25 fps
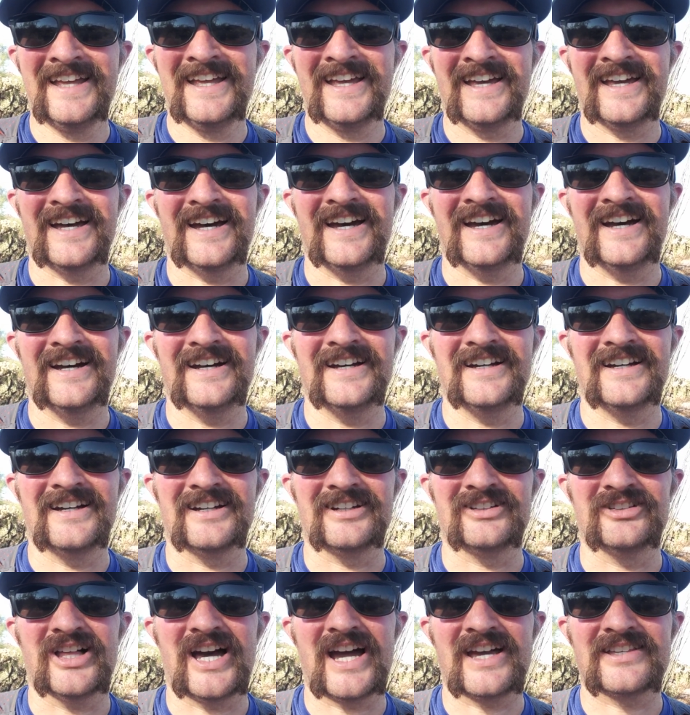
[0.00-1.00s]
a
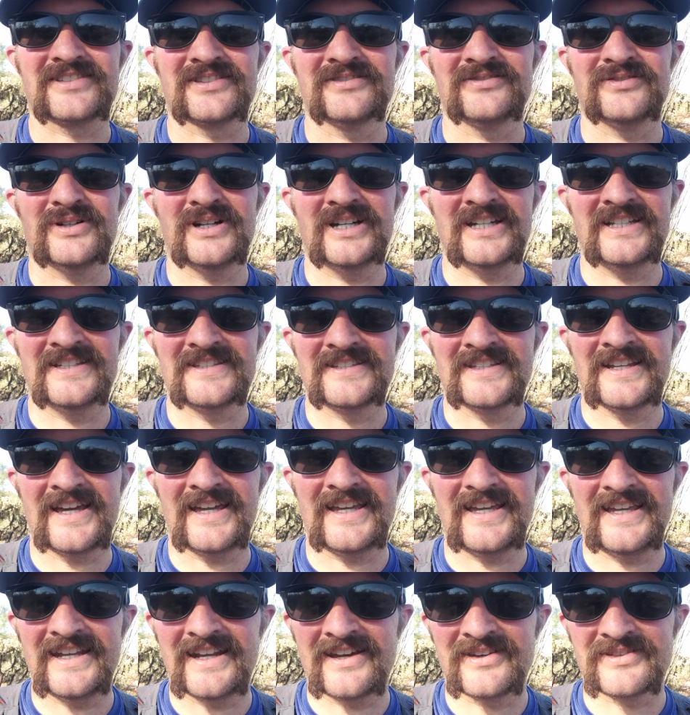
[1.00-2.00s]
glass of wine is not
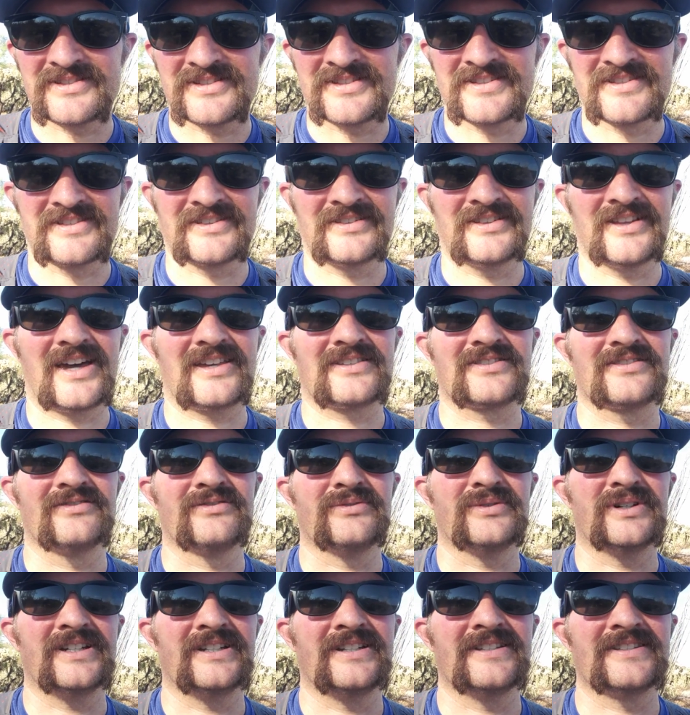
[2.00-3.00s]
8 ounces. A glass of
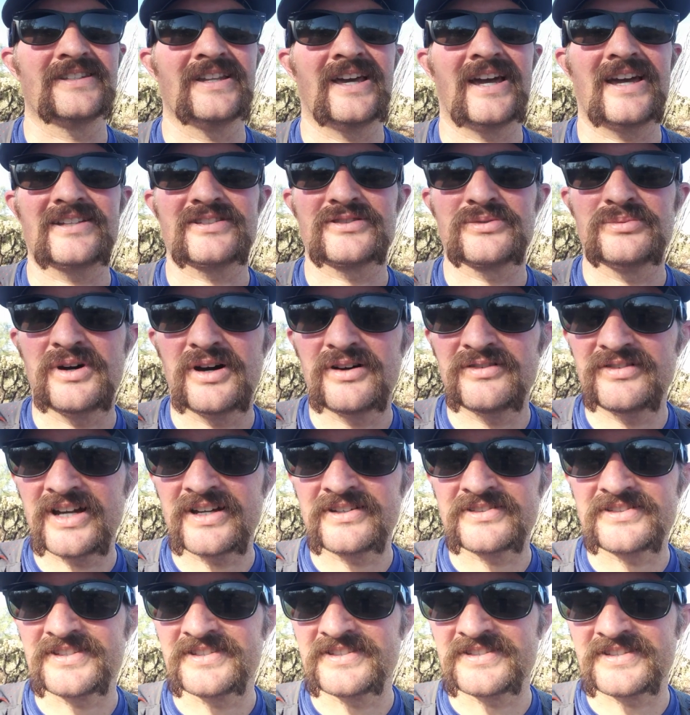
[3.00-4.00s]
wine is not 12
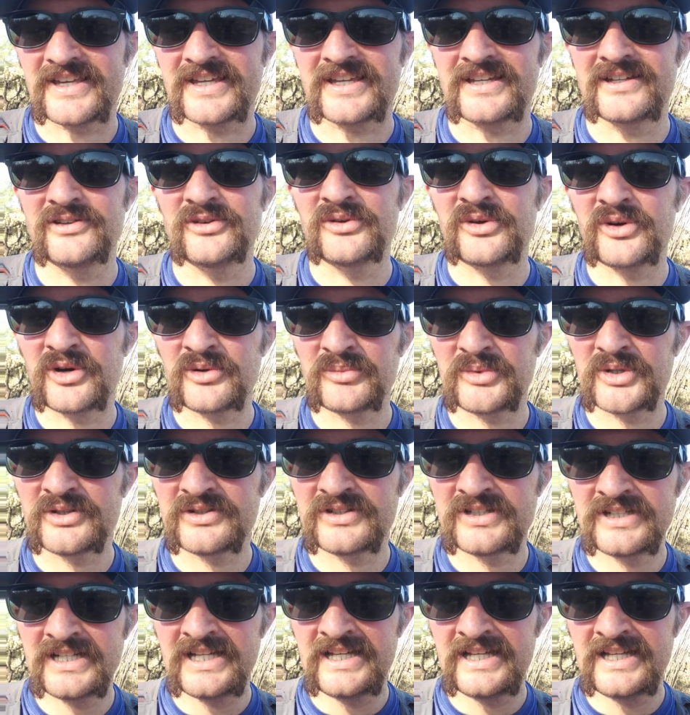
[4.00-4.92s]
ounces like a normal,